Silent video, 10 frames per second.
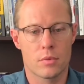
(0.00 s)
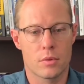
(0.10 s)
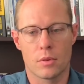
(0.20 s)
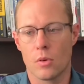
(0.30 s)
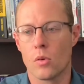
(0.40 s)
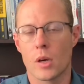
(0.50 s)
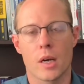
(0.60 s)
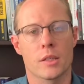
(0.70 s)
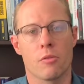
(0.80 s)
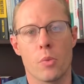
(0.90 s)
all kinds
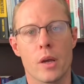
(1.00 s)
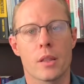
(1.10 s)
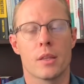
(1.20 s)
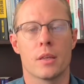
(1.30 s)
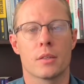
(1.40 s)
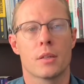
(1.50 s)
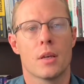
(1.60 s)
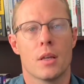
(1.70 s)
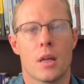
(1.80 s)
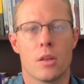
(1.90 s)
of weird things
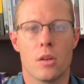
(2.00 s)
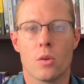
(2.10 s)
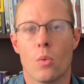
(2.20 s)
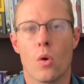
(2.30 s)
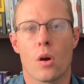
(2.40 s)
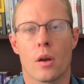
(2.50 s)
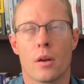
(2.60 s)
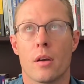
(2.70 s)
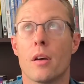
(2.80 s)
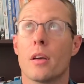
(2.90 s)
that you need to walk on
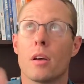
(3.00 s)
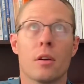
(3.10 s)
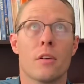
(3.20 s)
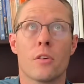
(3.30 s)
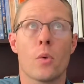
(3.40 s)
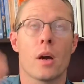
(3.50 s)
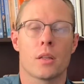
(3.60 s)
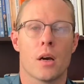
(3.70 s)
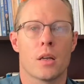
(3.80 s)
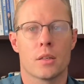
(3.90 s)
quite
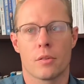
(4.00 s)
high.